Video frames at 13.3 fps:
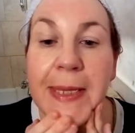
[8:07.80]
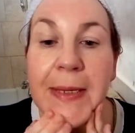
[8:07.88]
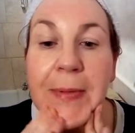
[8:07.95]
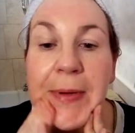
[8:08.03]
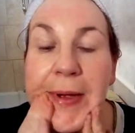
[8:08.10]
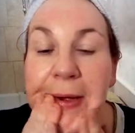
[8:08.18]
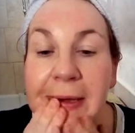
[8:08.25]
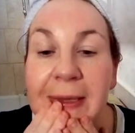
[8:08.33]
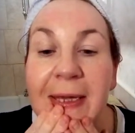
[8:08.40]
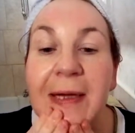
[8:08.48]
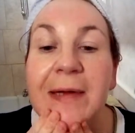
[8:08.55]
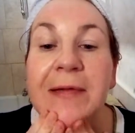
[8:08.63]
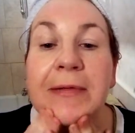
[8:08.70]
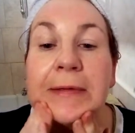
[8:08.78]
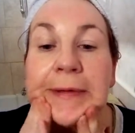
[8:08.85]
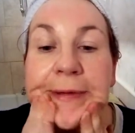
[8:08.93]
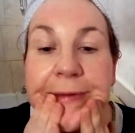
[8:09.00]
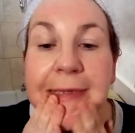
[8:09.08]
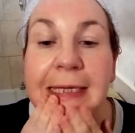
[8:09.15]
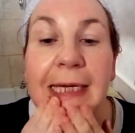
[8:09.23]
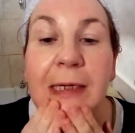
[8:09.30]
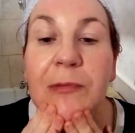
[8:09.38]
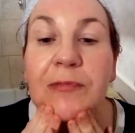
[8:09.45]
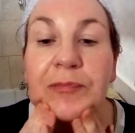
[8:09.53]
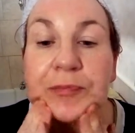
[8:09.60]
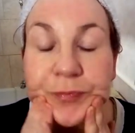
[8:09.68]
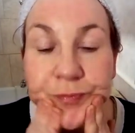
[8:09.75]
And we're going down. Now,
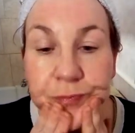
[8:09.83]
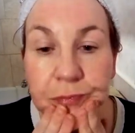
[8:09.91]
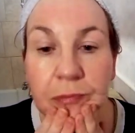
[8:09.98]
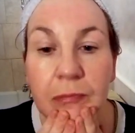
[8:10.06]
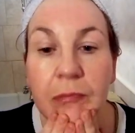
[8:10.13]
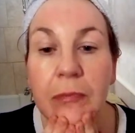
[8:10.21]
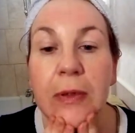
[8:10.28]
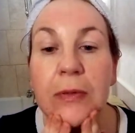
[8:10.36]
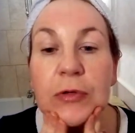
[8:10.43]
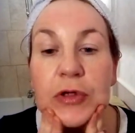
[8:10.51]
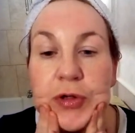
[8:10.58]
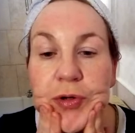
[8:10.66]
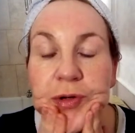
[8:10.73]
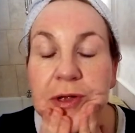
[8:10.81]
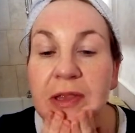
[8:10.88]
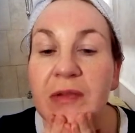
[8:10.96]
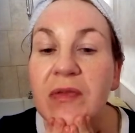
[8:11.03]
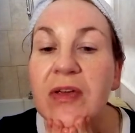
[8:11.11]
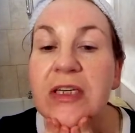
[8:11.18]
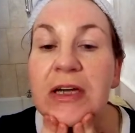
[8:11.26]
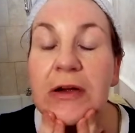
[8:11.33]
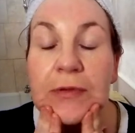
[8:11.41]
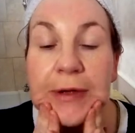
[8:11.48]
I'm shortening the video